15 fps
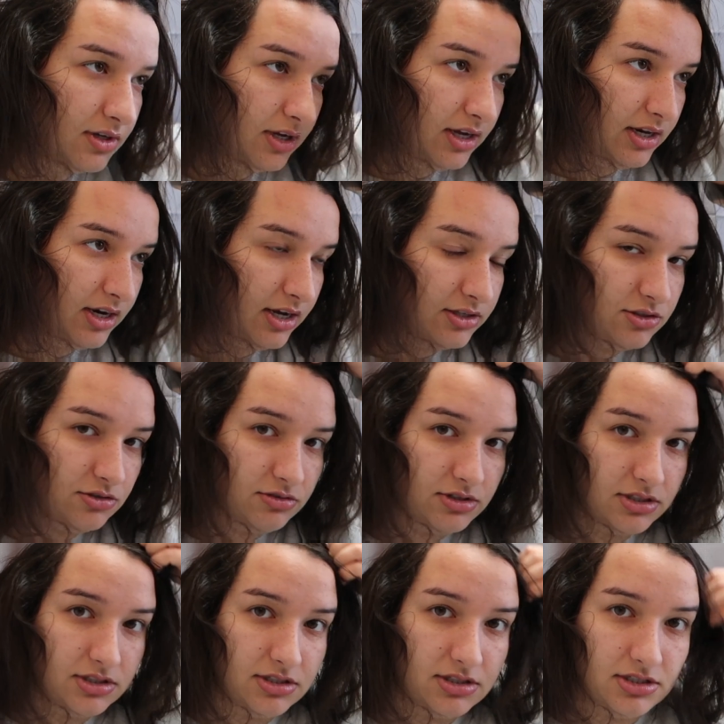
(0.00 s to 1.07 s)
And as you
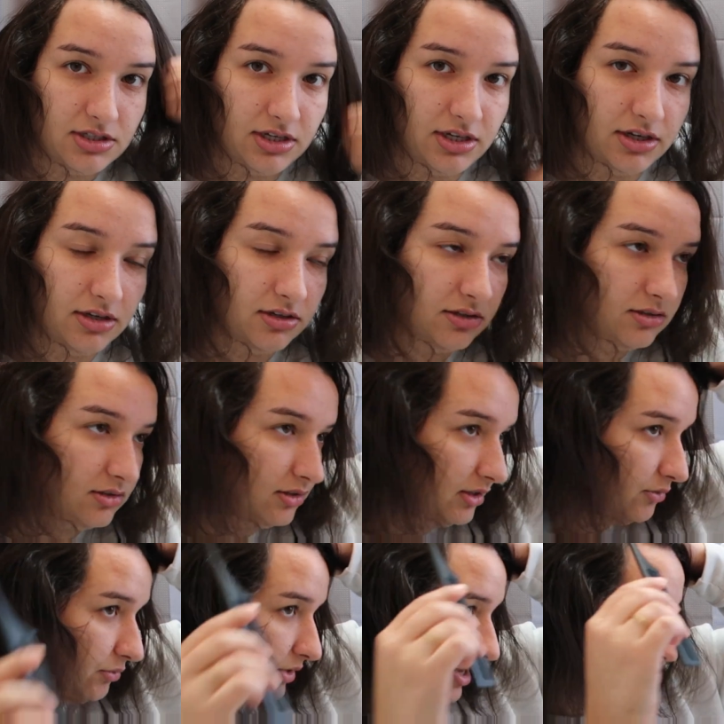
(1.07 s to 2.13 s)
could see,
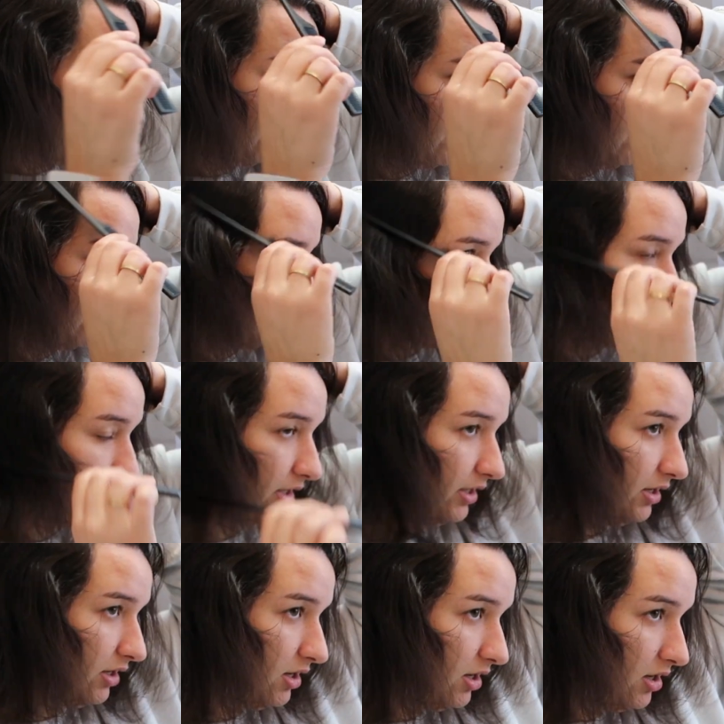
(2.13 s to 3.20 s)
like we have it
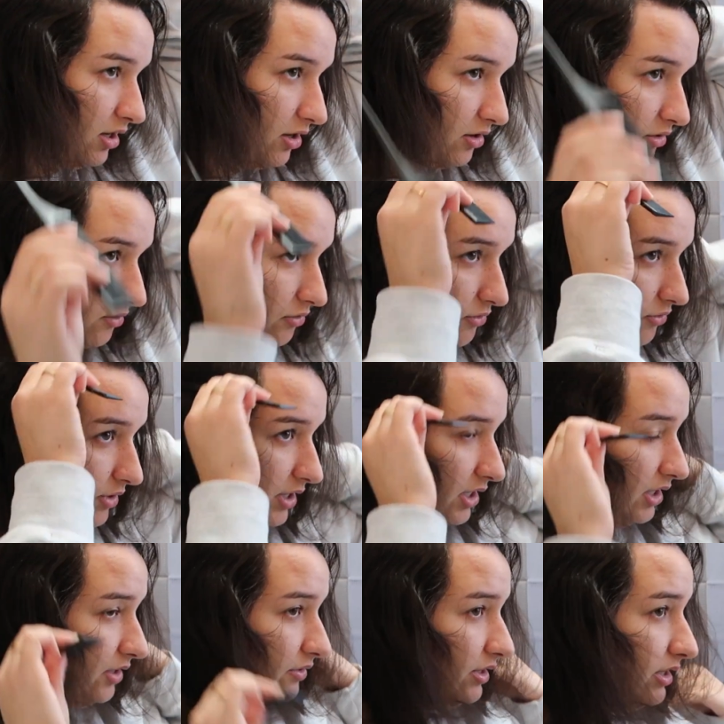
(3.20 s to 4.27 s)
parted
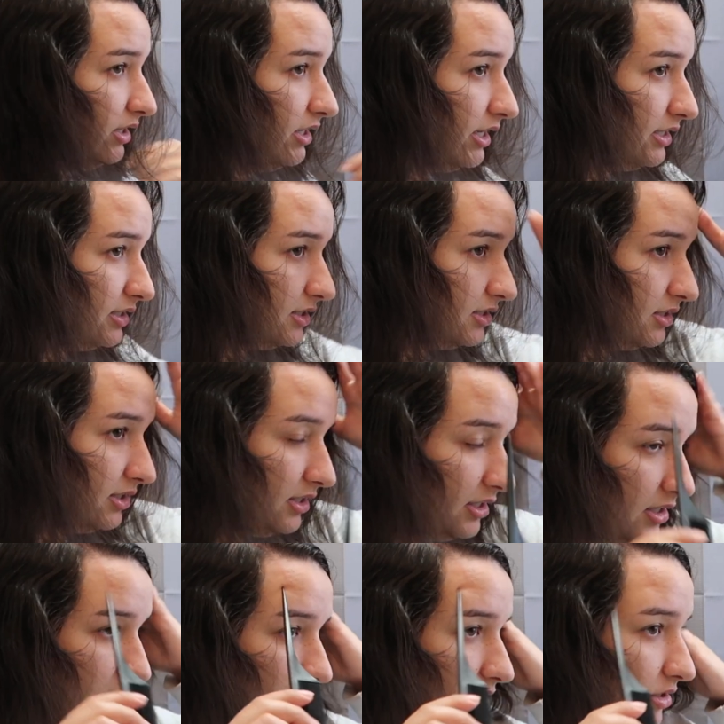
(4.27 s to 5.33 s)
really
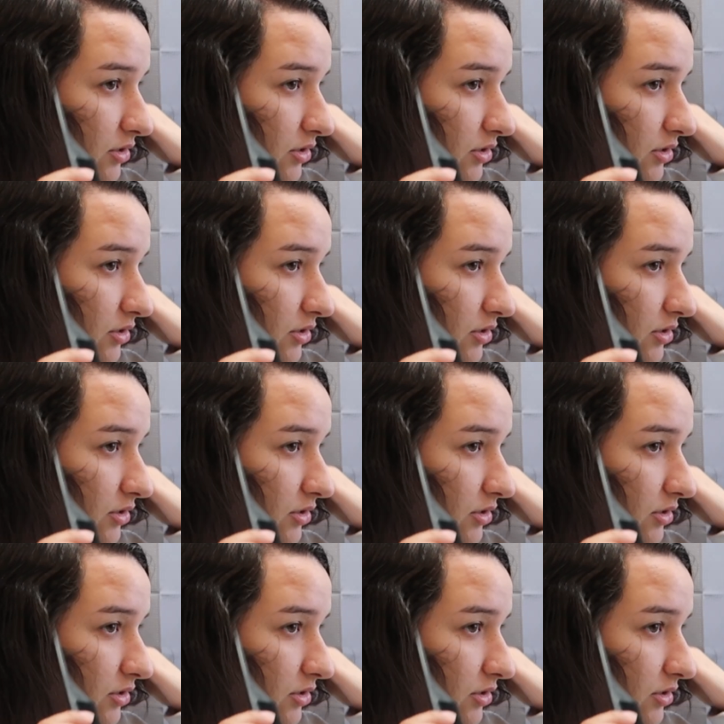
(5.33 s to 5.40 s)
nicely.